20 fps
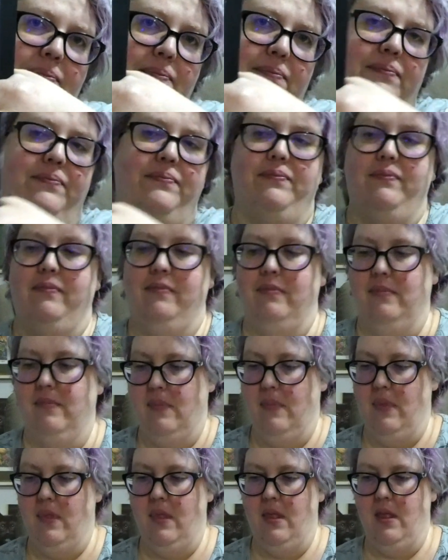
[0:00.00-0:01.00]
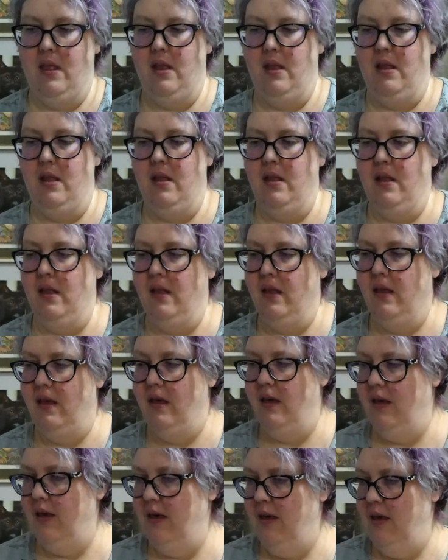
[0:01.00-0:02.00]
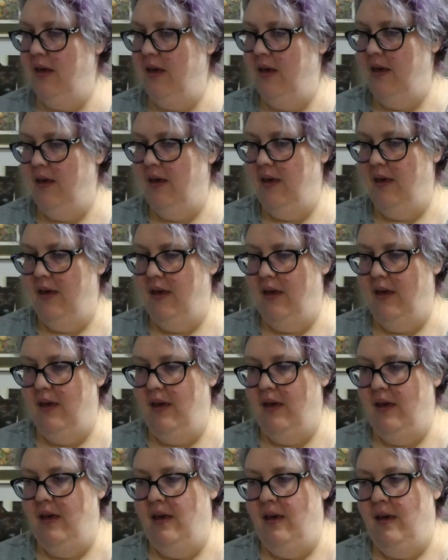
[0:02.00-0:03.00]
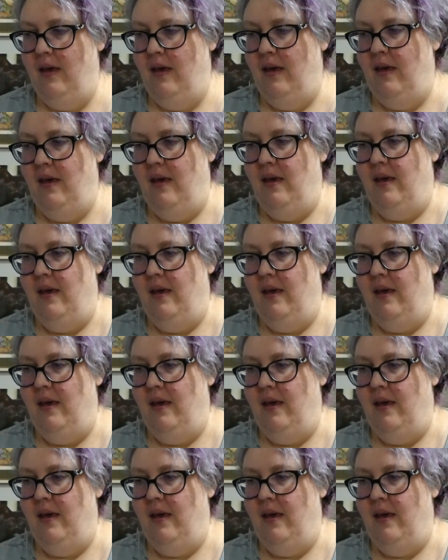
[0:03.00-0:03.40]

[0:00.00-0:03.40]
Nobody speaks.